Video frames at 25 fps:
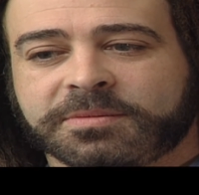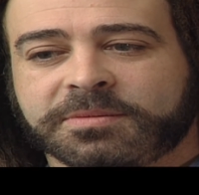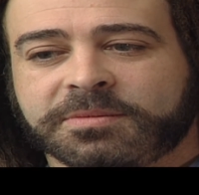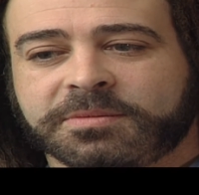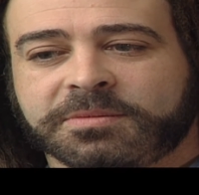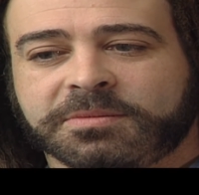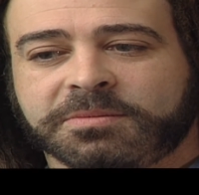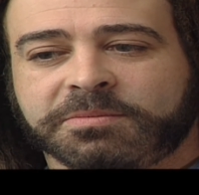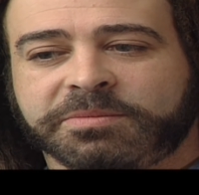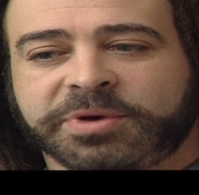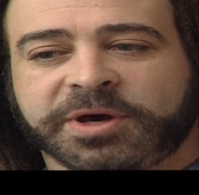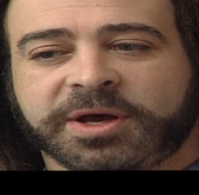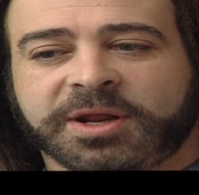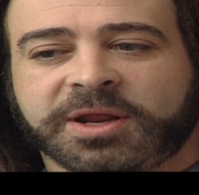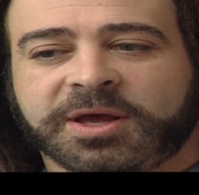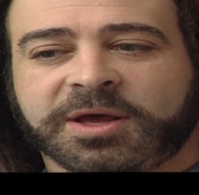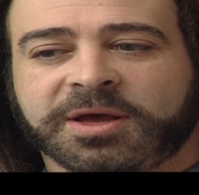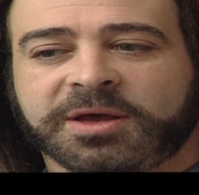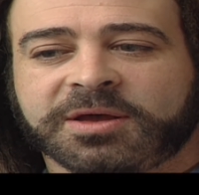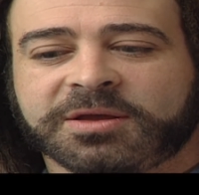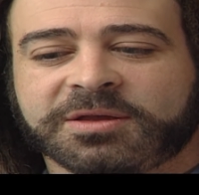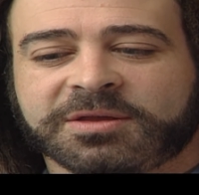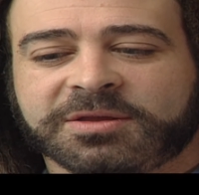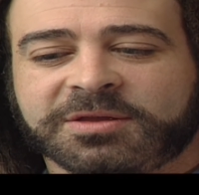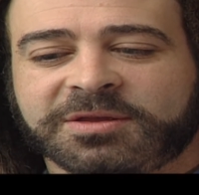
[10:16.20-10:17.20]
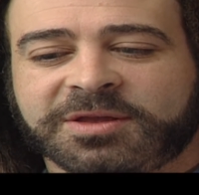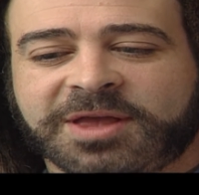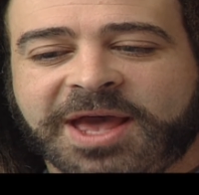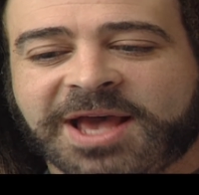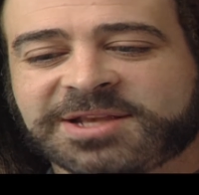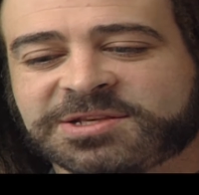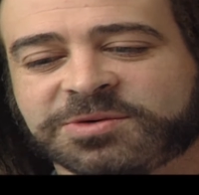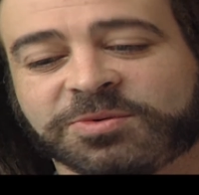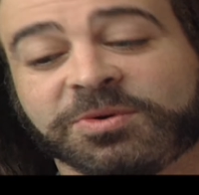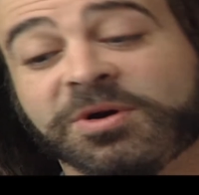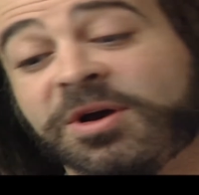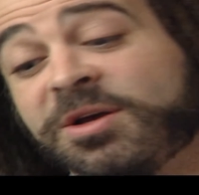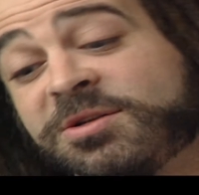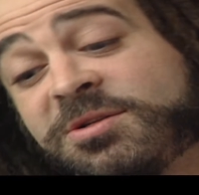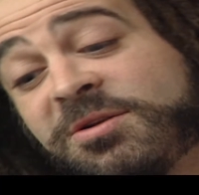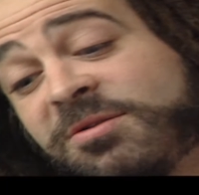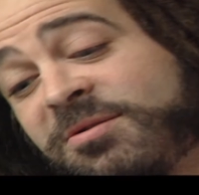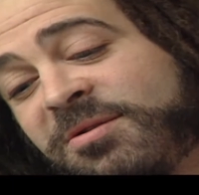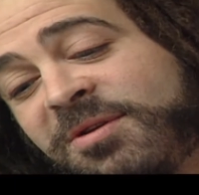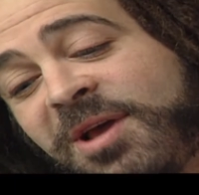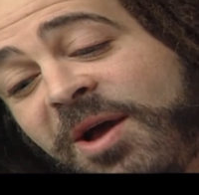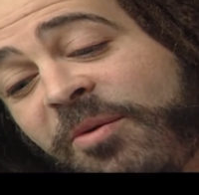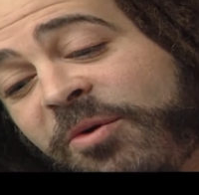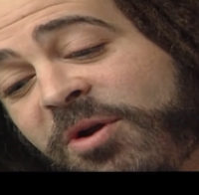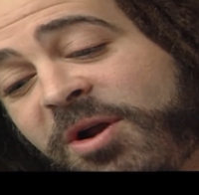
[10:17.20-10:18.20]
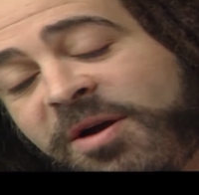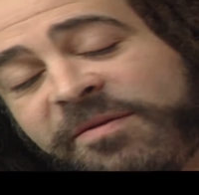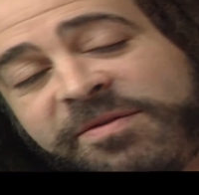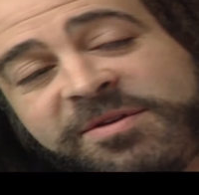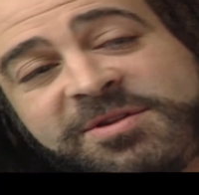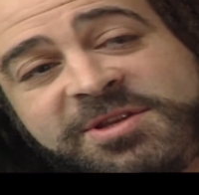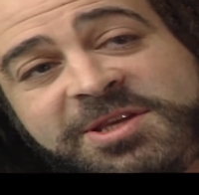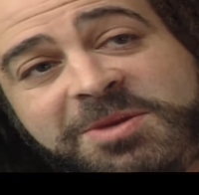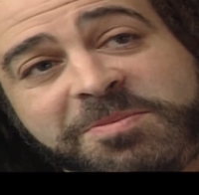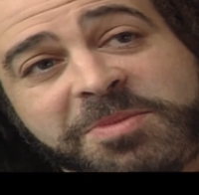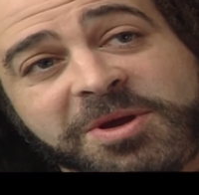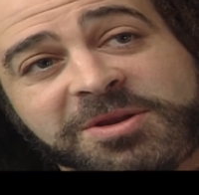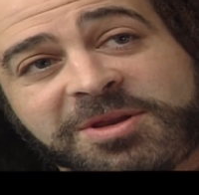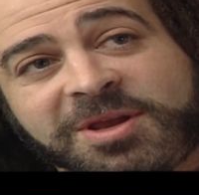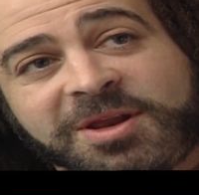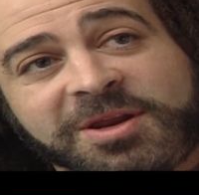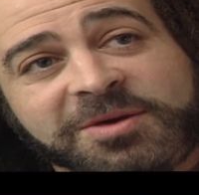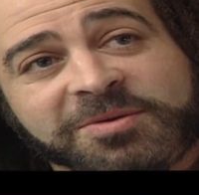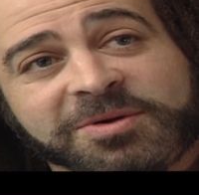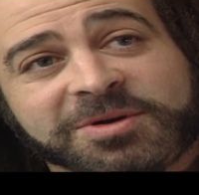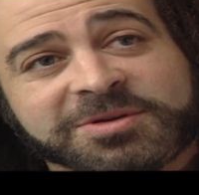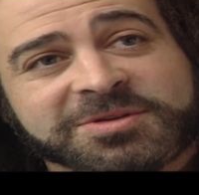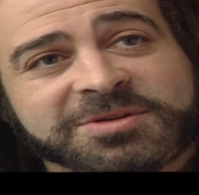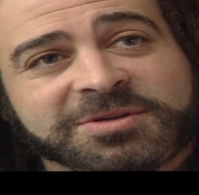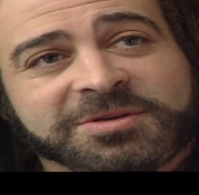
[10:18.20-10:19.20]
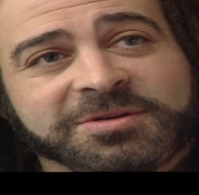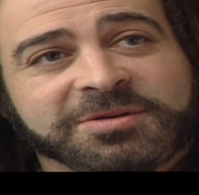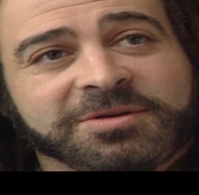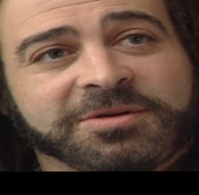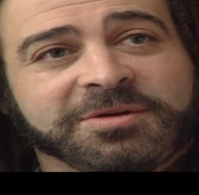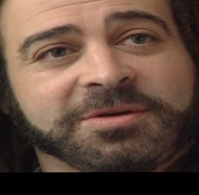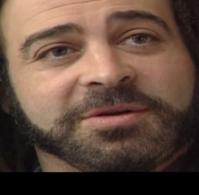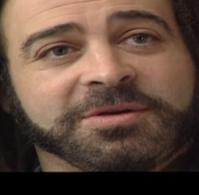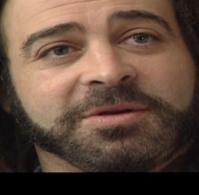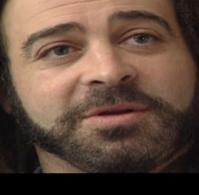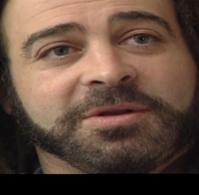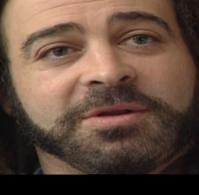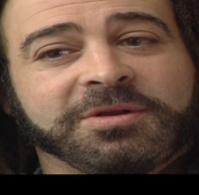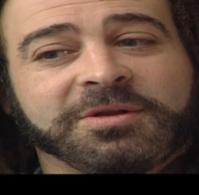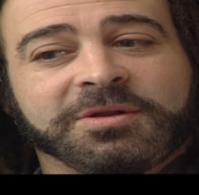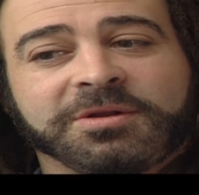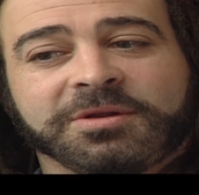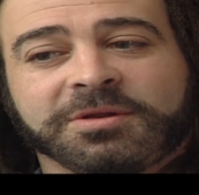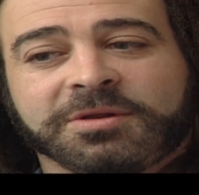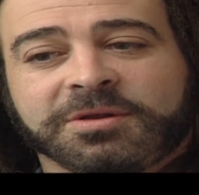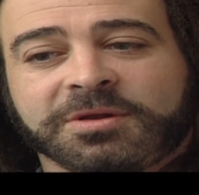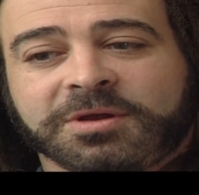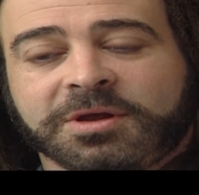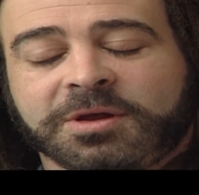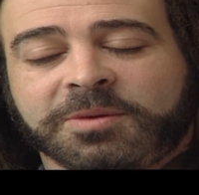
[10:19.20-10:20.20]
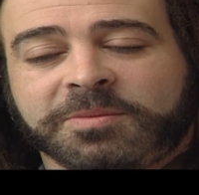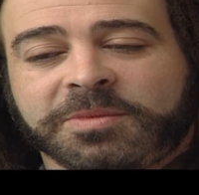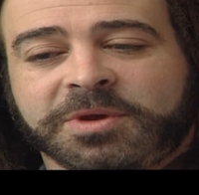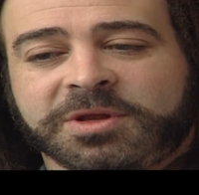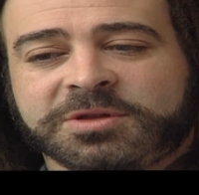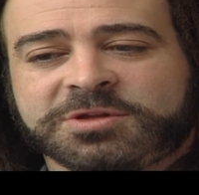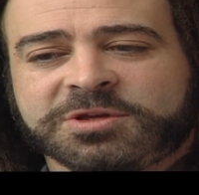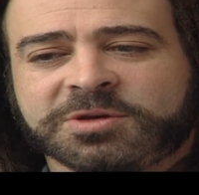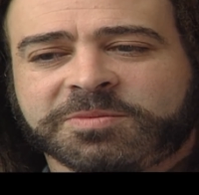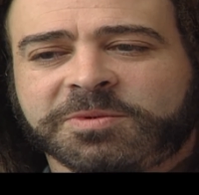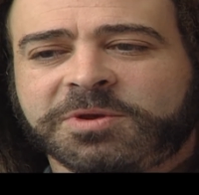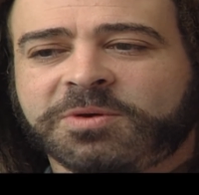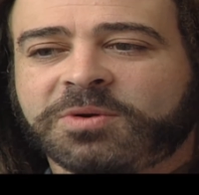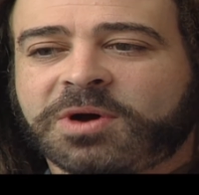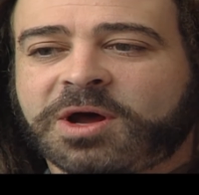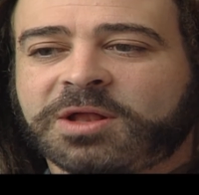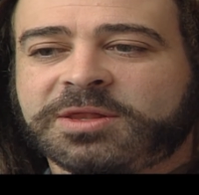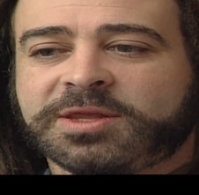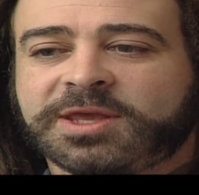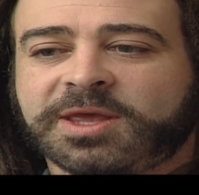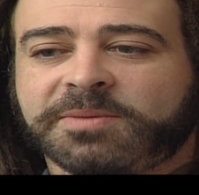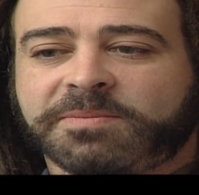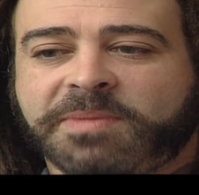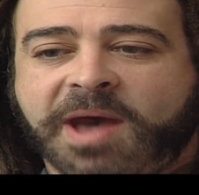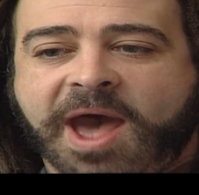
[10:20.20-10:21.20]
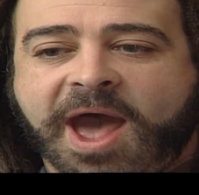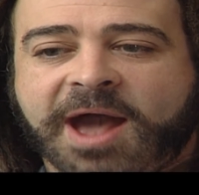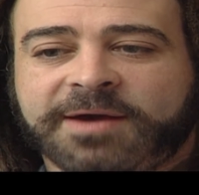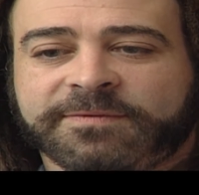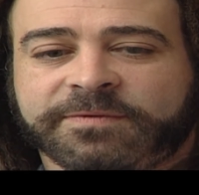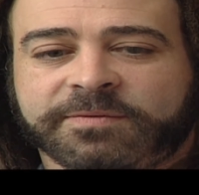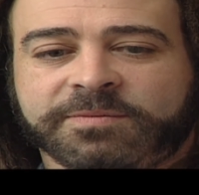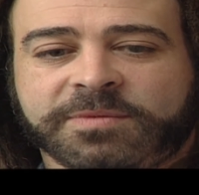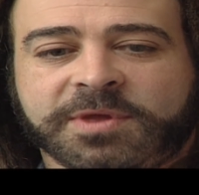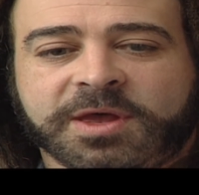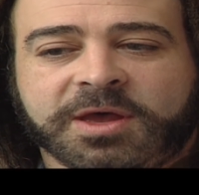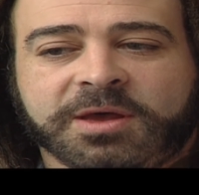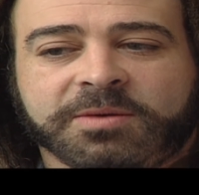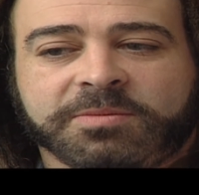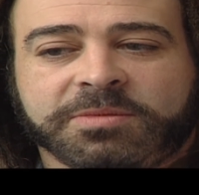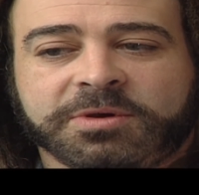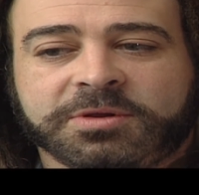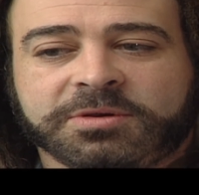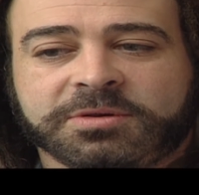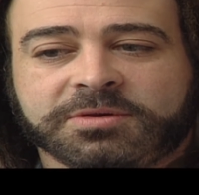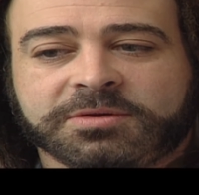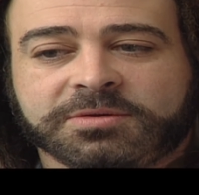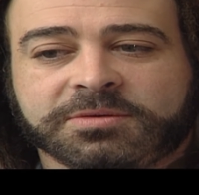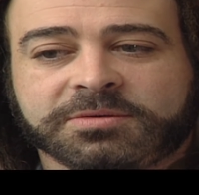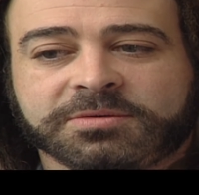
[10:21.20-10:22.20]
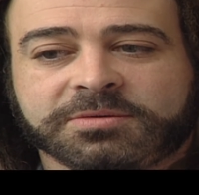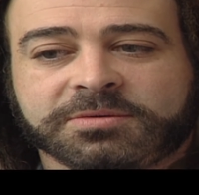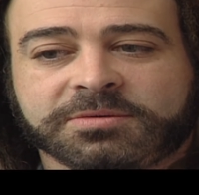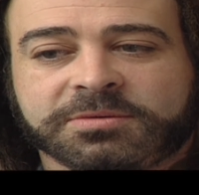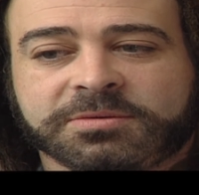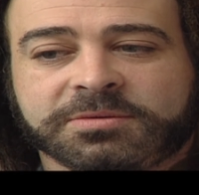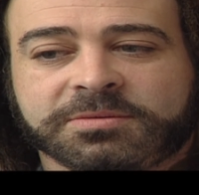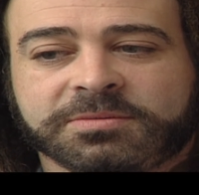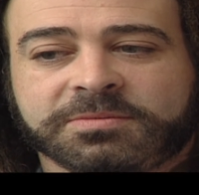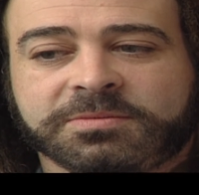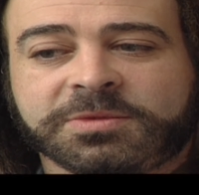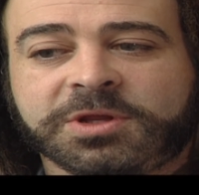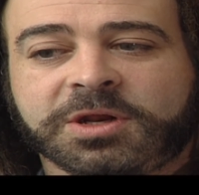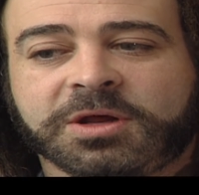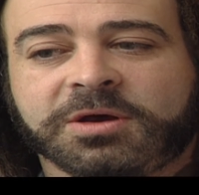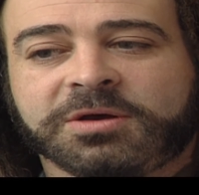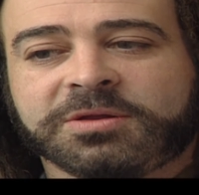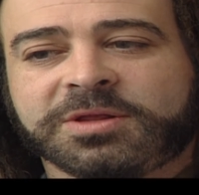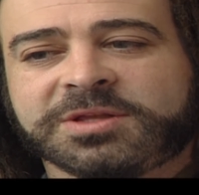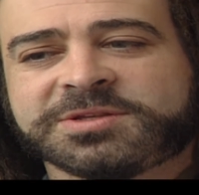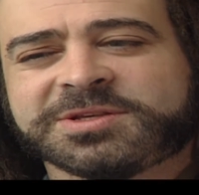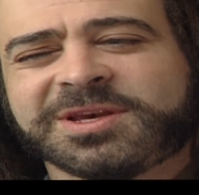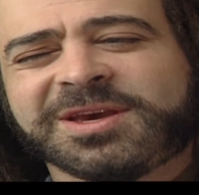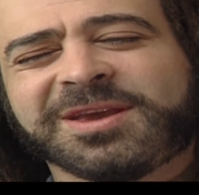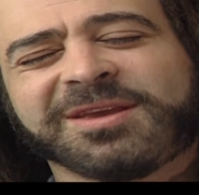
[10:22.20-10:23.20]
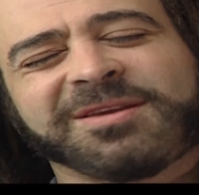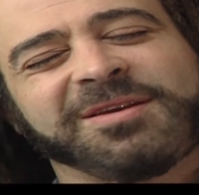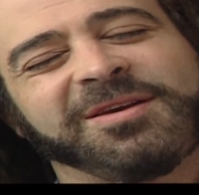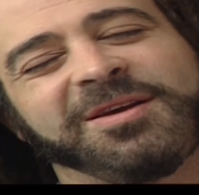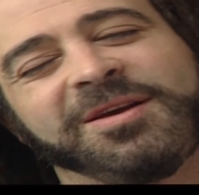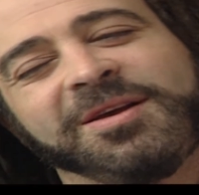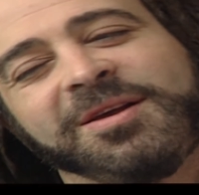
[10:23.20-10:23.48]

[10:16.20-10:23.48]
But as it was, I went off the deep end anyways. And it took me a while to get back from that, but, you know, it's like